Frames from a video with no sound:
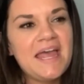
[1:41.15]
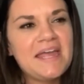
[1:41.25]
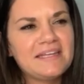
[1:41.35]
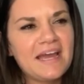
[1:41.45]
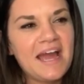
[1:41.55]

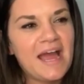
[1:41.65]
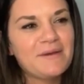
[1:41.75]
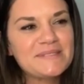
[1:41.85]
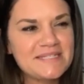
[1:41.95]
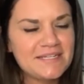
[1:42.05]
And yet I
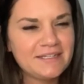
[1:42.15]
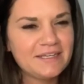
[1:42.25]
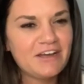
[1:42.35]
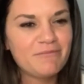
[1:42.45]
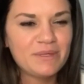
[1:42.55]
wasn't eating
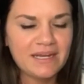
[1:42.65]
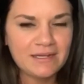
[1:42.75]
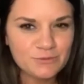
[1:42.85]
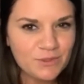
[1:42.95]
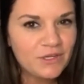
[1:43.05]
enough, but yet I
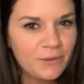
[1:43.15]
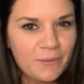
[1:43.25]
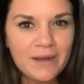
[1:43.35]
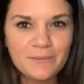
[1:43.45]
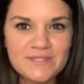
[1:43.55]
was wondering
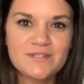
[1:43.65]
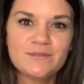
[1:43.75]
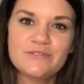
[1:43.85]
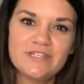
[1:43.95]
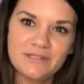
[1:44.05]
why I wasn't
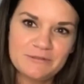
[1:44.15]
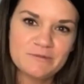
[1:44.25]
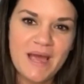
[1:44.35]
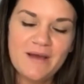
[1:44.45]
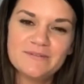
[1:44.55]
losing those
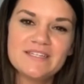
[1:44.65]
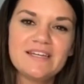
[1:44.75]
pounds.